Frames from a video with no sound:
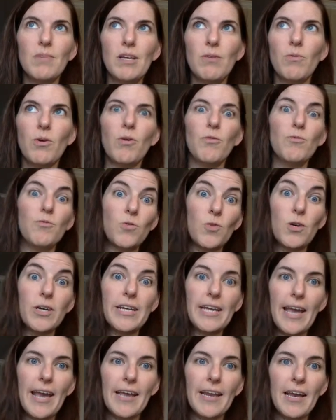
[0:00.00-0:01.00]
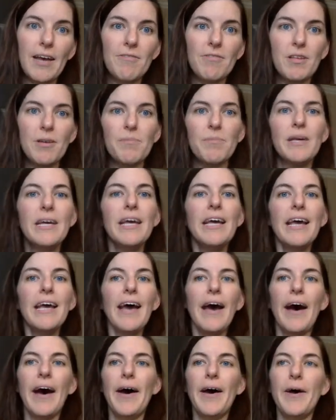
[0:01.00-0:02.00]
He wrote 48 of them
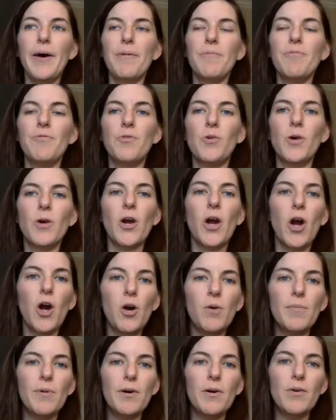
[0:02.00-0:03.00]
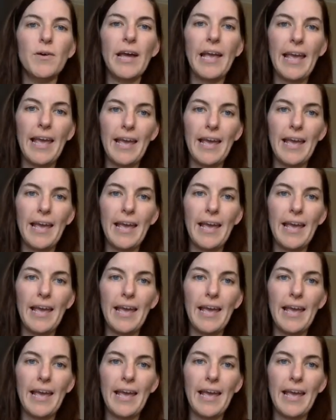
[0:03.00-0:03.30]
for oboe